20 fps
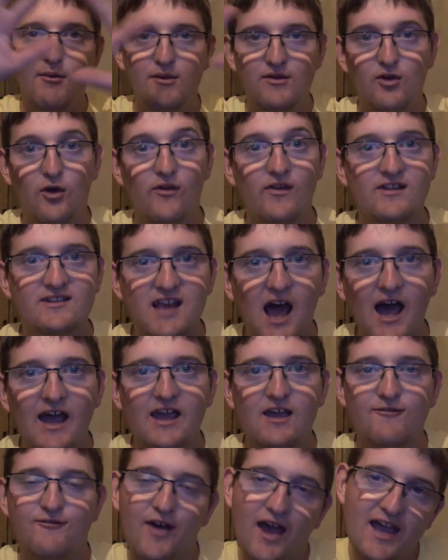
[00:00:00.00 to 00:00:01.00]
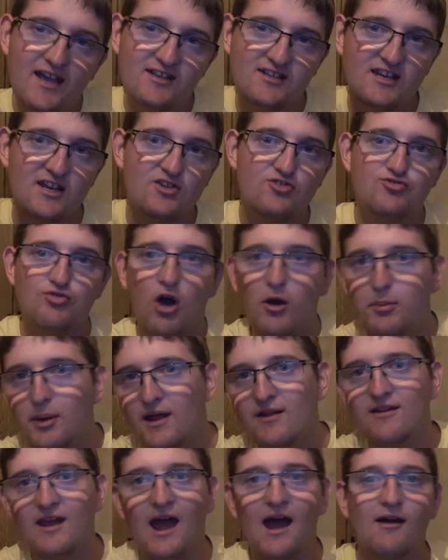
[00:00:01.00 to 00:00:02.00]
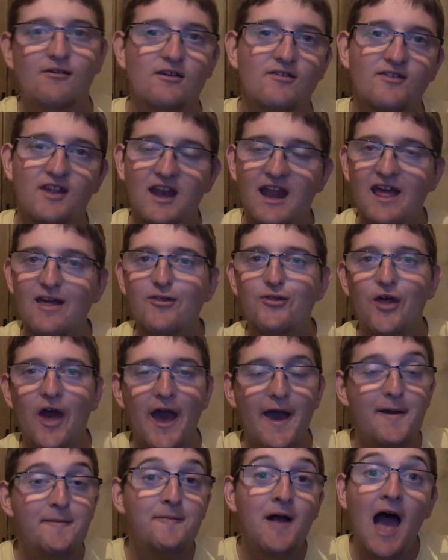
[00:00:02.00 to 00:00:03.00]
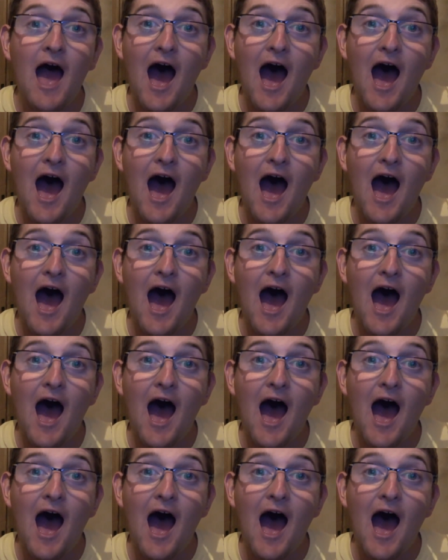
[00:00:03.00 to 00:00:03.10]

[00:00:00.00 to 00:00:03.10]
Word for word: with all the tiger face and it dropping down underneath it.